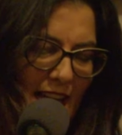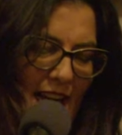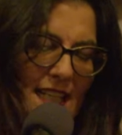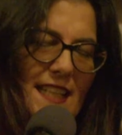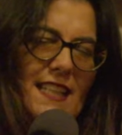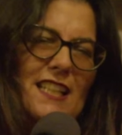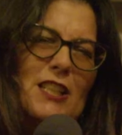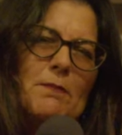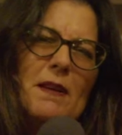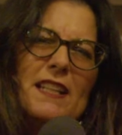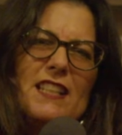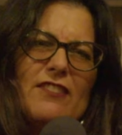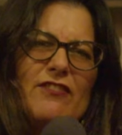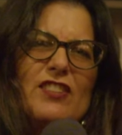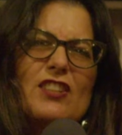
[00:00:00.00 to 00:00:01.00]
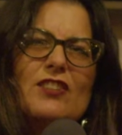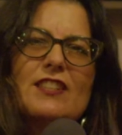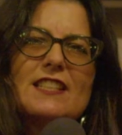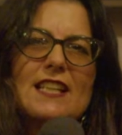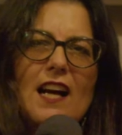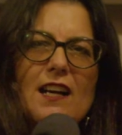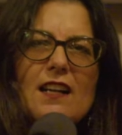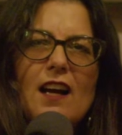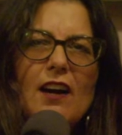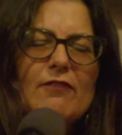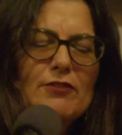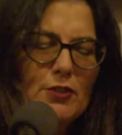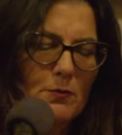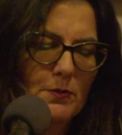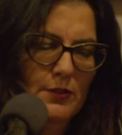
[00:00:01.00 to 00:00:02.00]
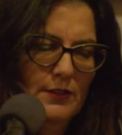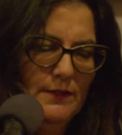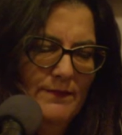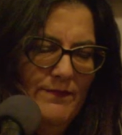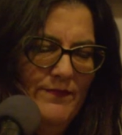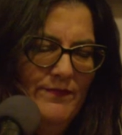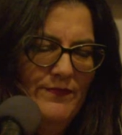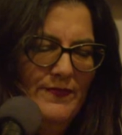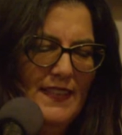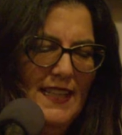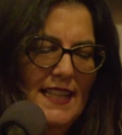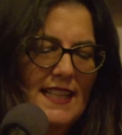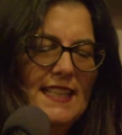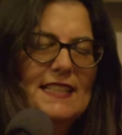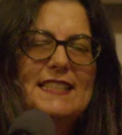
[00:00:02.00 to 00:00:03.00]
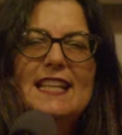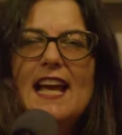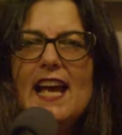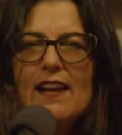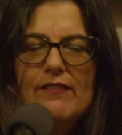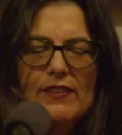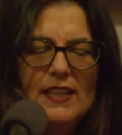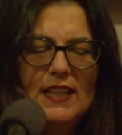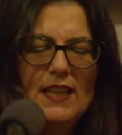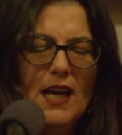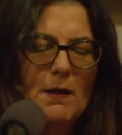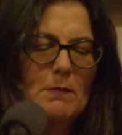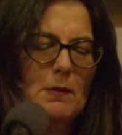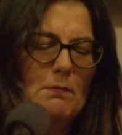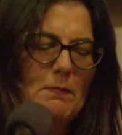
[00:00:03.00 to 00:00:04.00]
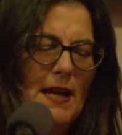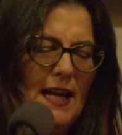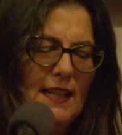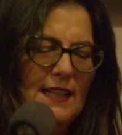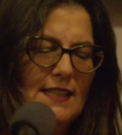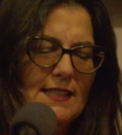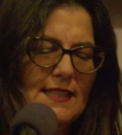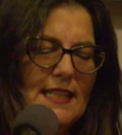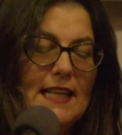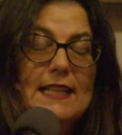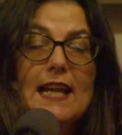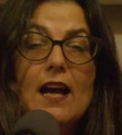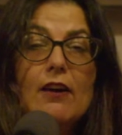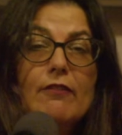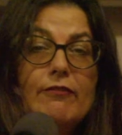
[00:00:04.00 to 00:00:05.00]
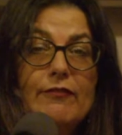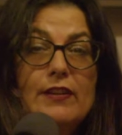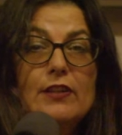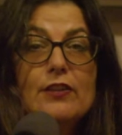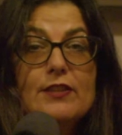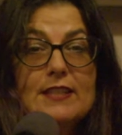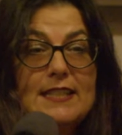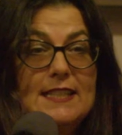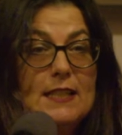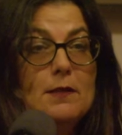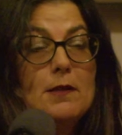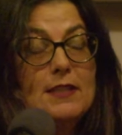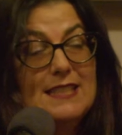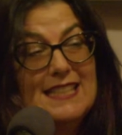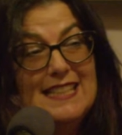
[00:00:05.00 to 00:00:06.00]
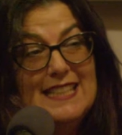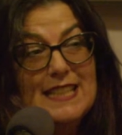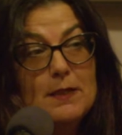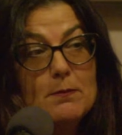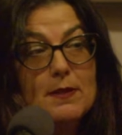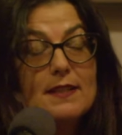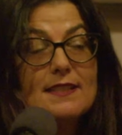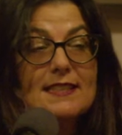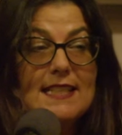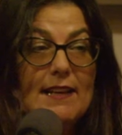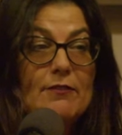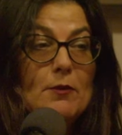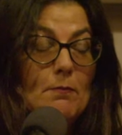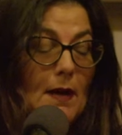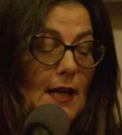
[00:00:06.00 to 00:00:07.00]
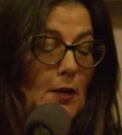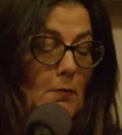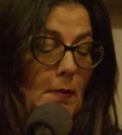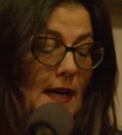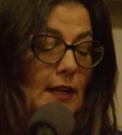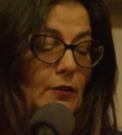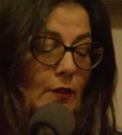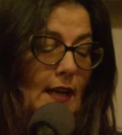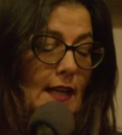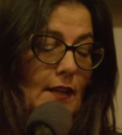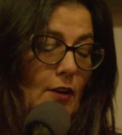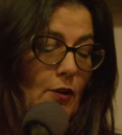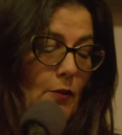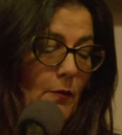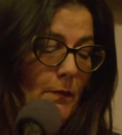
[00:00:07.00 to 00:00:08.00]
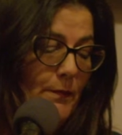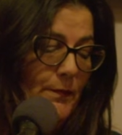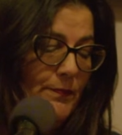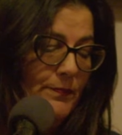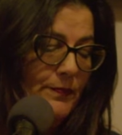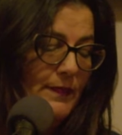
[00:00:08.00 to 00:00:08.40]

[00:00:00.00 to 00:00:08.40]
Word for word: I didn't expect to feel this uncomfortable. It's heavy, I'm unbalanced, and now fear the steep 7-mile bike ride home.